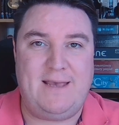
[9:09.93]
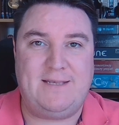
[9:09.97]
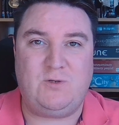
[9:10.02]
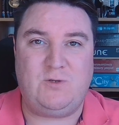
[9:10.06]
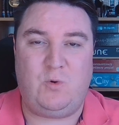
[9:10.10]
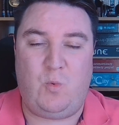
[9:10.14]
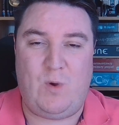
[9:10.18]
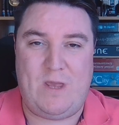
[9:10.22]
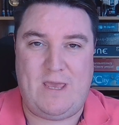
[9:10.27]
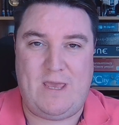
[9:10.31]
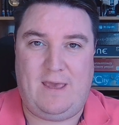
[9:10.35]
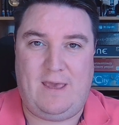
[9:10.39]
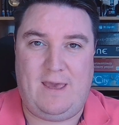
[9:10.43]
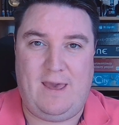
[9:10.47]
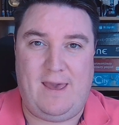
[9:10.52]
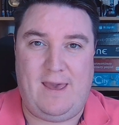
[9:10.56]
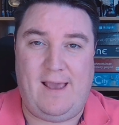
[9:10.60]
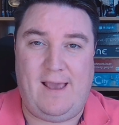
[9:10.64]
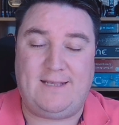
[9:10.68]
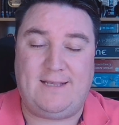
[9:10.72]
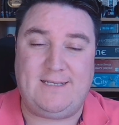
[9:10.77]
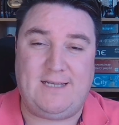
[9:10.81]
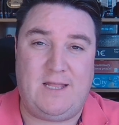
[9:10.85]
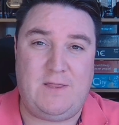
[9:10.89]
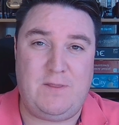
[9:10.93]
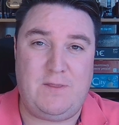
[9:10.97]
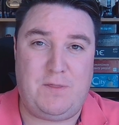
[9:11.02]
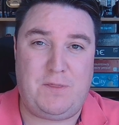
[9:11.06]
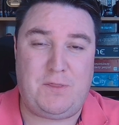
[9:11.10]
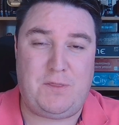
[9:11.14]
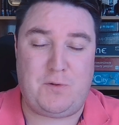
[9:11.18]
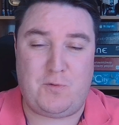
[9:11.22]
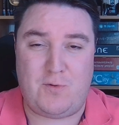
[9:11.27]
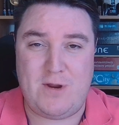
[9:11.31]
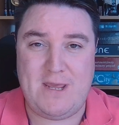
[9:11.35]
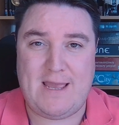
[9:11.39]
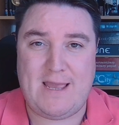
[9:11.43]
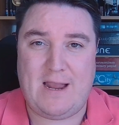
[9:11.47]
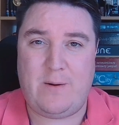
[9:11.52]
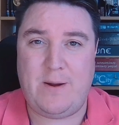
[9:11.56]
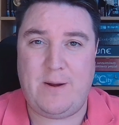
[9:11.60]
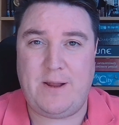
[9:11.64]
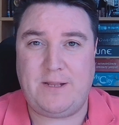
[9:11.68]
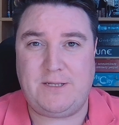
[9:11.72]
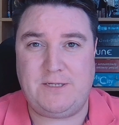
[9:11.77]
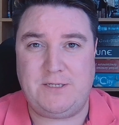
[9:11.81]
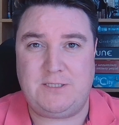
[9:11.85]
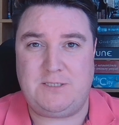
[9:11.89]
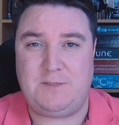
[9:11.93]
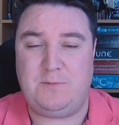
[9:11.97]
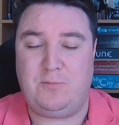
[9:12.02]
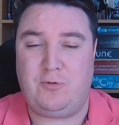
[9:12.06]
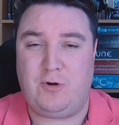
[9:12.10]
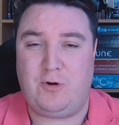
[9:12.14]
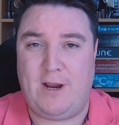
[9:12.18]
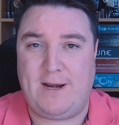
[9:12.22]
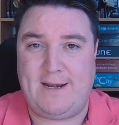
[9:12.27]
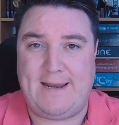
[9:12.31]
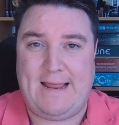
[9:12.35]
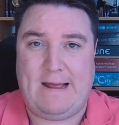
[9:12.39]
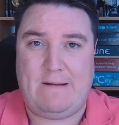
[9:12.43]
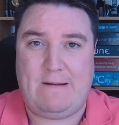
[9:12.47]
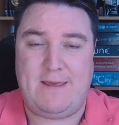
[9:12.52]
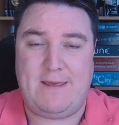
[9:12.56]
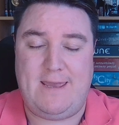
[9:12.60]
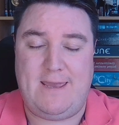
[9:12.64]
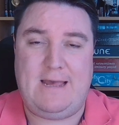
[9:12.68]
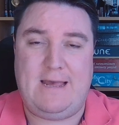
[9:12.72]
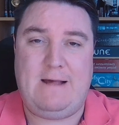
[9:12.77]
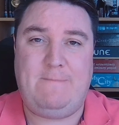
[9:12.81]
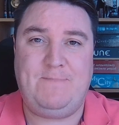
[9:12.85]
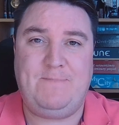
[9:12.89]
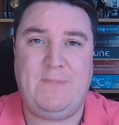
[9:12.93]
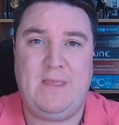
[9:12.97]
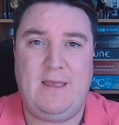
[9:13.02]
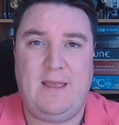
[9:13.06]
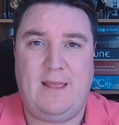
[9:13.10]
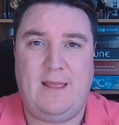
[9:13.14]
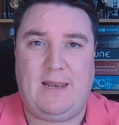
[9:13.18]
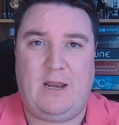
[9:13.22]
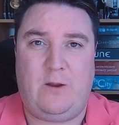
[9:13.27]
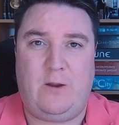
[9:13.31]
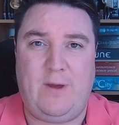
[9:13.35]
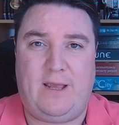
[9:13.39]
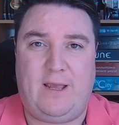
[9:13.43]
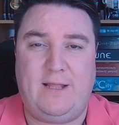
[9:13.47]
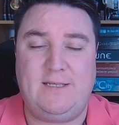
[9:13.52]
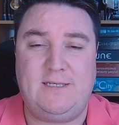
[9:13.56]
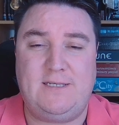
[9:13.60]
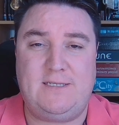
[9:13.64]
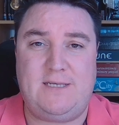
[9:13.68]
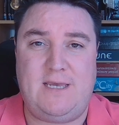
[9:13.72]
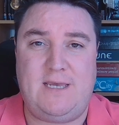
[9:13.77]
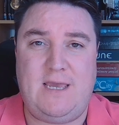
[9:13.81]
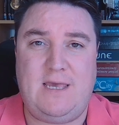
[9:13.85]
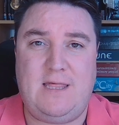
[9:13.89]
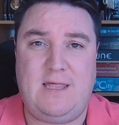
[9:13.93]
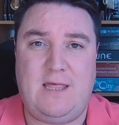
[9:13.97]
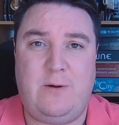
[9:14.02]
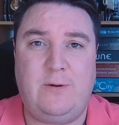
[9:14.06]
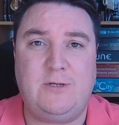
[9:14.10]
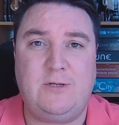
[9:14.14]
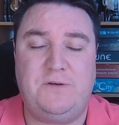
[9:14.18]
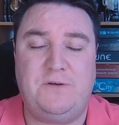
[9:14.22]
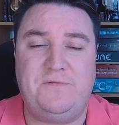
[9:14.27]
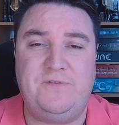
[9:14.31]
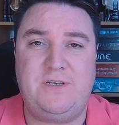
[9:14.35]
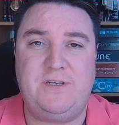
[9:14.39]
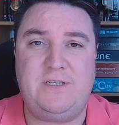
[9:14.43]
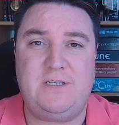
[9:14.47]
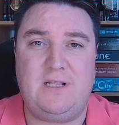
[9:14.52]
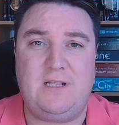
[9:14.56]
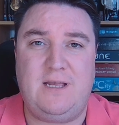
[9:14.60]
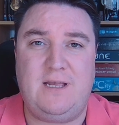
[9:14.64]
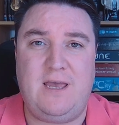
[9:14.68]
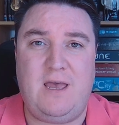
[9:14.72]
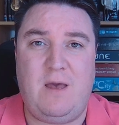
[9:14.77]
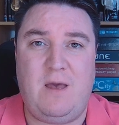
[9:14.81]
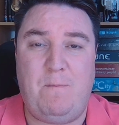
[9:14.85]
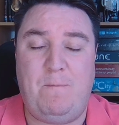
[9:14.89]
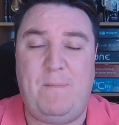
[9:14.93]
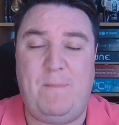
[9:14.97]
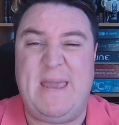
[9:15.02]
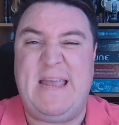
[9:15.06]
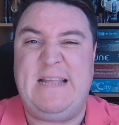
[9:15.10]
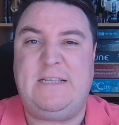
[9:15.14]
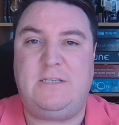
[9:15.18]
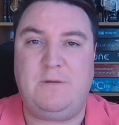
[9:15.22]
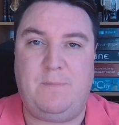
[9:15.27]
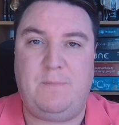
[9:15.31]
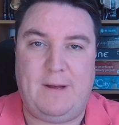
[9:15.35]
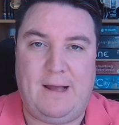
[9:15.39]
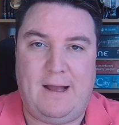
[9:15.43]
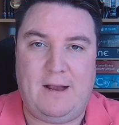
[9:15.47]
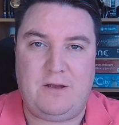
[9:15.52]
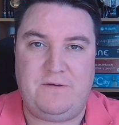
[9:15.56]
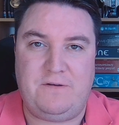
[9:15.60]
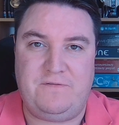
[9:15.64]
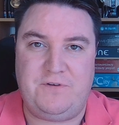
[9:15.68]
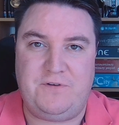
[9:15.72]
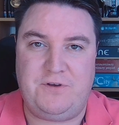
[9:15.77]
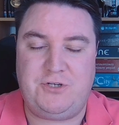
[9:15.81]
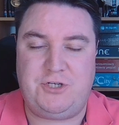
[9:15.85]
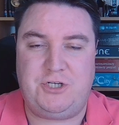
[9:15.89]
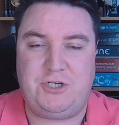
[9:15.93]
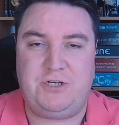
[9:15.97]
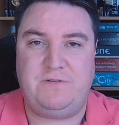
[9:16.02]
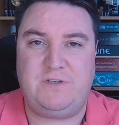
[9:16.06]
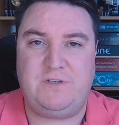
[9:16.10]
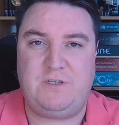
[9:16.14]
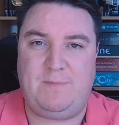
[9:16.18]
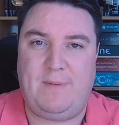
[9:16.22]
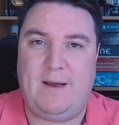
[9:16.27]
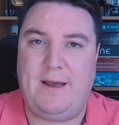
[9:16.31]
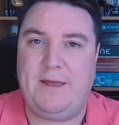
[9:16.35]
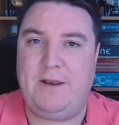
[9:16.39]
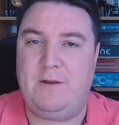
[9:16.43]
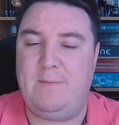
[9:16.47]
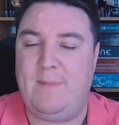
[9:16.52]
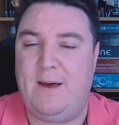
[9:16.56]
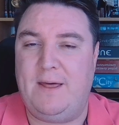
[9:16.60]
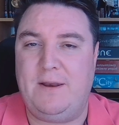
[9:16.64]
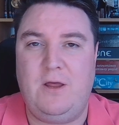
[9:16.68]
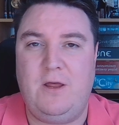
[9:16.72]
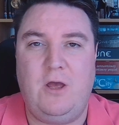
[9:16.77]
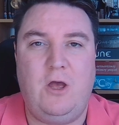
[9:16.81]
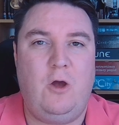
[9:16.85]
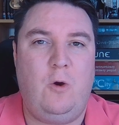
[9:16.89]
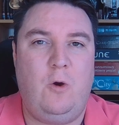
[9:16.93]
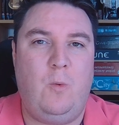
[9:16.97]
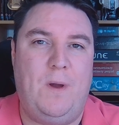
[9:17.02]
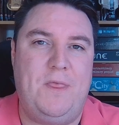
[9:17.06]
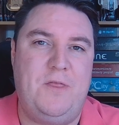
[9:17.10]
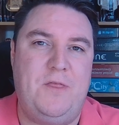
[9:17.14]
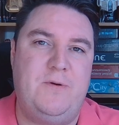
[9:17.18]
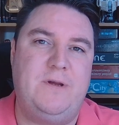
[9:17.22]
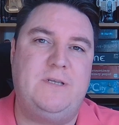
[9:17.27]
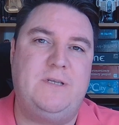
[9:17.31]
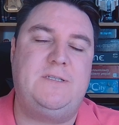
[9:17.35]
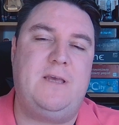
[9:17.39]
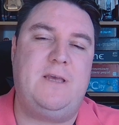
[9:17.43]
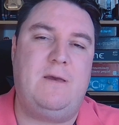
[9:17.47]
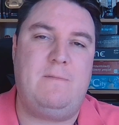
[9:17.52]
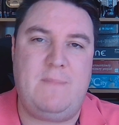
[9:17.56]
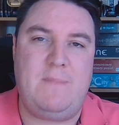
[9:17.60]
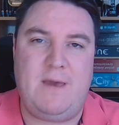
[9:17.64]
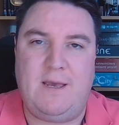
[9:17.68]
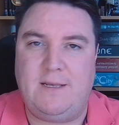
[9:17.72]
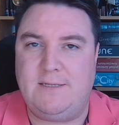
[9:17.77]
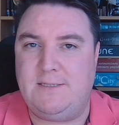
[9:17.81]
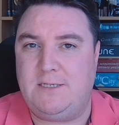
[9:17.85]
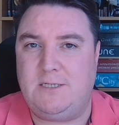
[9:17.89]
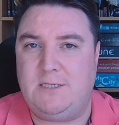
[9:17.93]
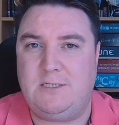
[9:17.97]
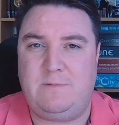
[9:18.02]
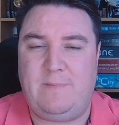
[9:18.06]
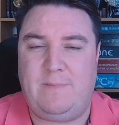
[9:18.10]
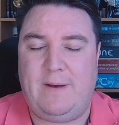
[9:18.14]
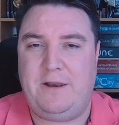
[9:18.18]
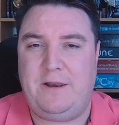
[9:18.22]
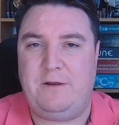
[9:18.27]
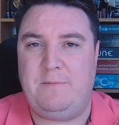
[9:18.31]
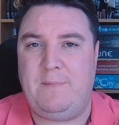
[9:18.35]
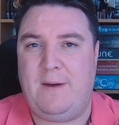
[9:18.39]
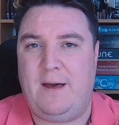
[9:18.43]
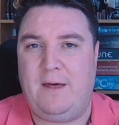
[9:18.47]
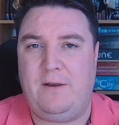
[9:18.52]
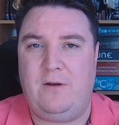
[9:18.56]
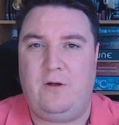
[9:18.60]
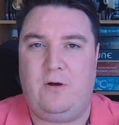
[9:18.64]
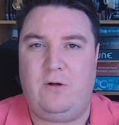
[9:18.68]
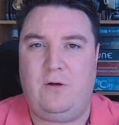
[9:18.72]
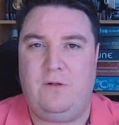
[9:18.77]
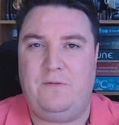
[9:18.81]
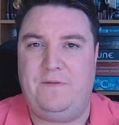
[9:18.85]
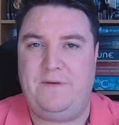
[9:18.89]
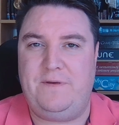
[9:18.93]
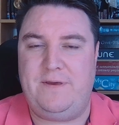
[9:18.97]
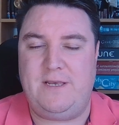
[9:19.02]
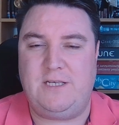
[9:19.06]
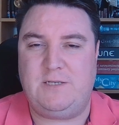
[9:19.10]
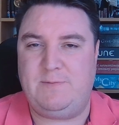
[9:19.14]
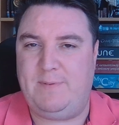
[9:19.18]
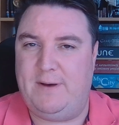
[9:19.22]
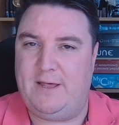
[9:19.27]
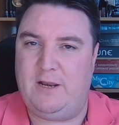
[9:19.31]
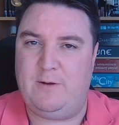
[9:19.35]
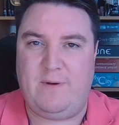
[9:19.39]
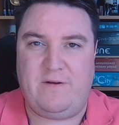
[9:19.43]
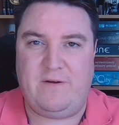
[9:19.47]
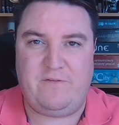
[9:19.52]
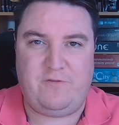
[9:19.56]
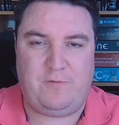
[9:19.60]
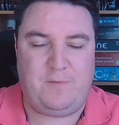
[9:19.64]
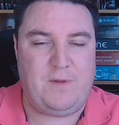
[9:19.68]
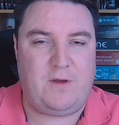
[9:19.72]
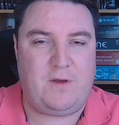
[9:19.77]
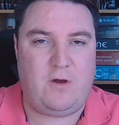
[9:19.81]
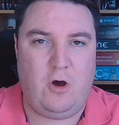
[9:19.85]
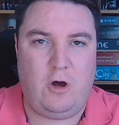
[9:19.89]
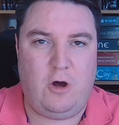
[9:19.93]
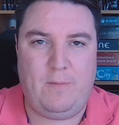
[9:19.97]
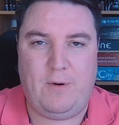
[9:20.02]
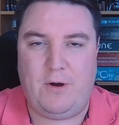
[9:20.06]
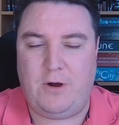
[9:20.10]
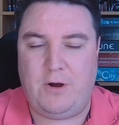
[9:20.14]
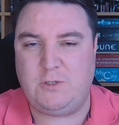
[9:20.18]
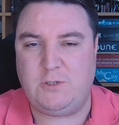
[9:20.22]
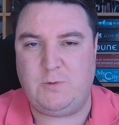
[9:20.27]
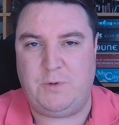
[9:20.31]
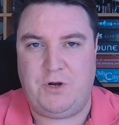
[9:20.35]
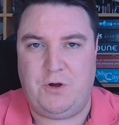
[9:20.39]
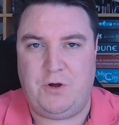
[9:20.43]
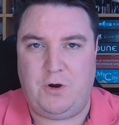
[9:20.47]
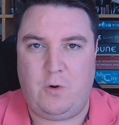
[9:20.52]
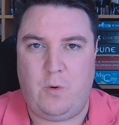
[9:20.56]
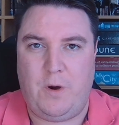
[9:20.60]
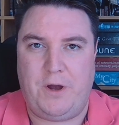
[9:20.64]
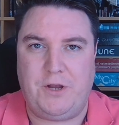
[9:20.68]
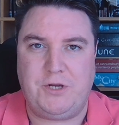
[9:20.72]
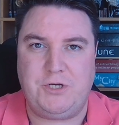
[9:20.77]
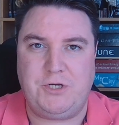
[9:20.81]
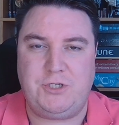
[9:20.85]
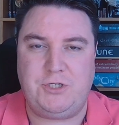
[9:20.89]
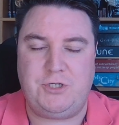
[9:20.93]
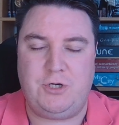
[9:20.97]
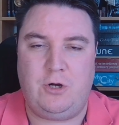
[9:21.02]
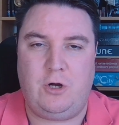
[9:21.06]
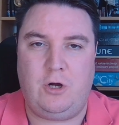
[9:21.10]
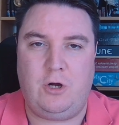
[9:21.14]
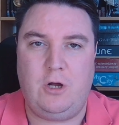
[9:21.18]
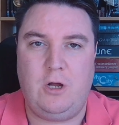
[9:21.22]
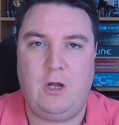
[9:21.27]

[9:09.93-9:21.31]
Wheat Cakes, and 3 characters to break down here. Now we can see there is obviously Peter Parker version of Spider-Man, whether it's the Amazing Spider-Man or the Spider-Man from the core box, we're not quite sure.